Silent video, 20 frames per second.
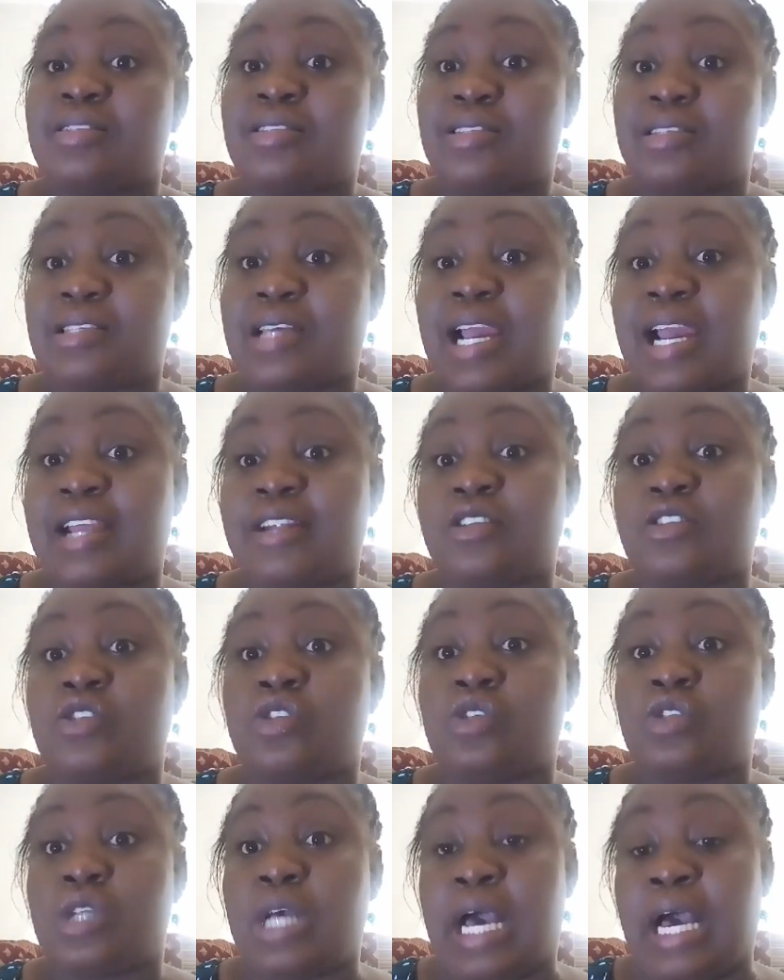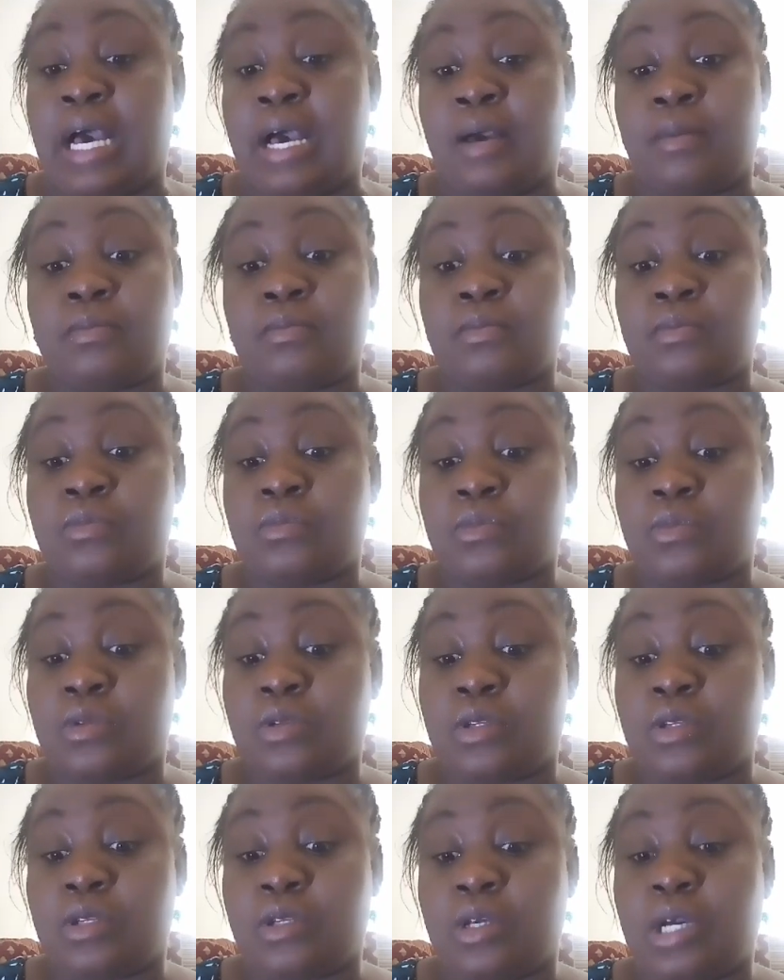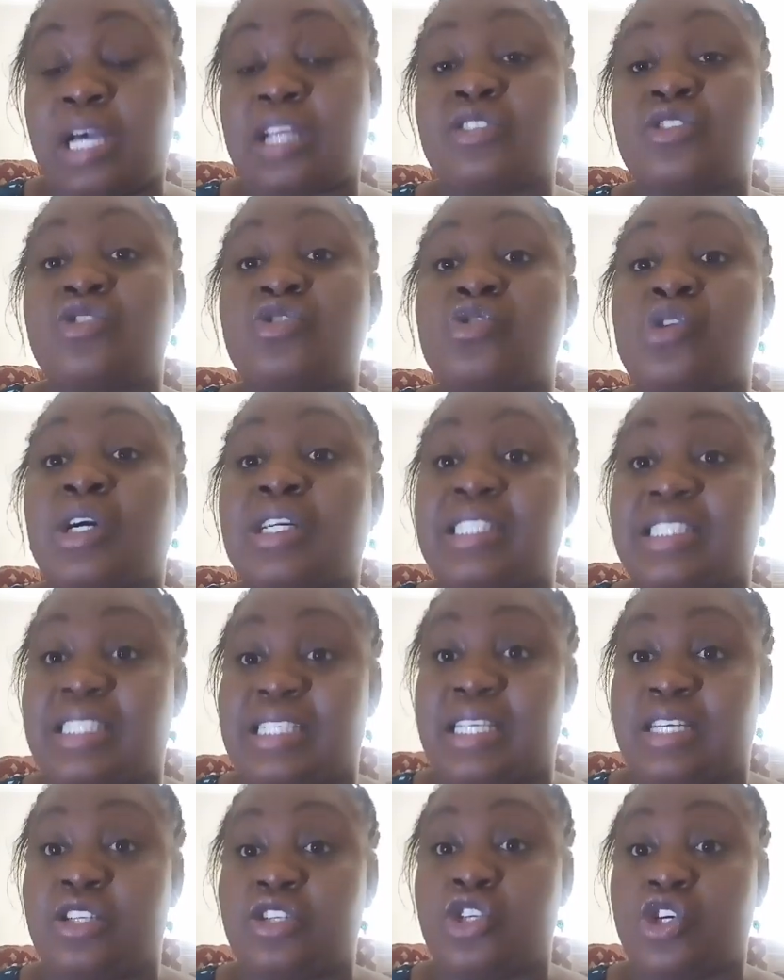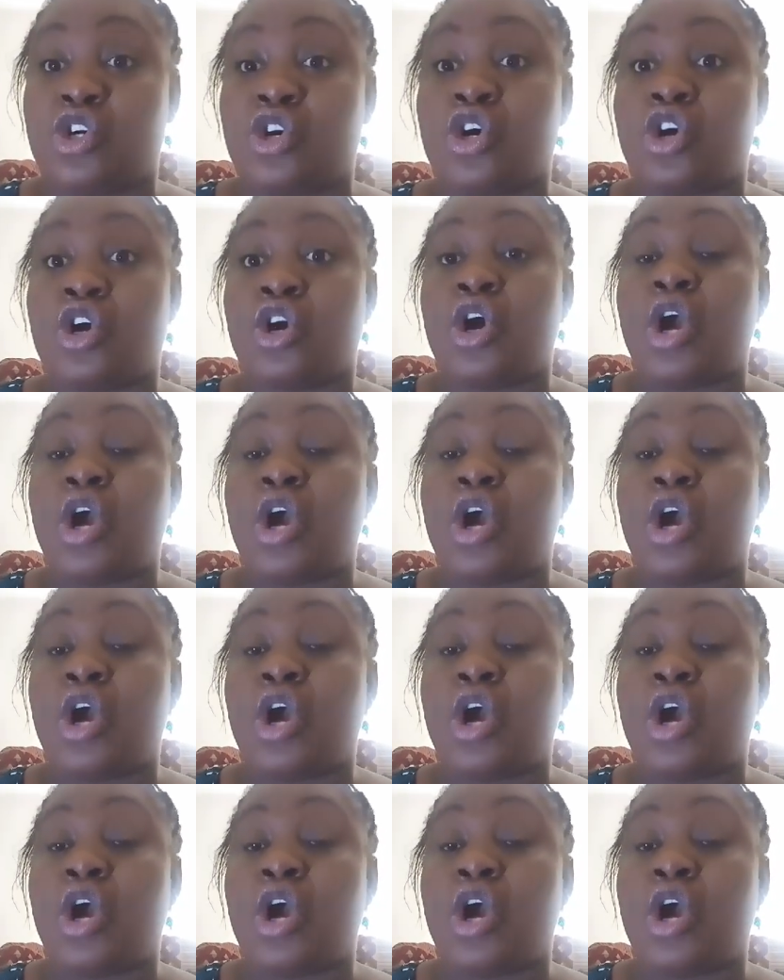start constructing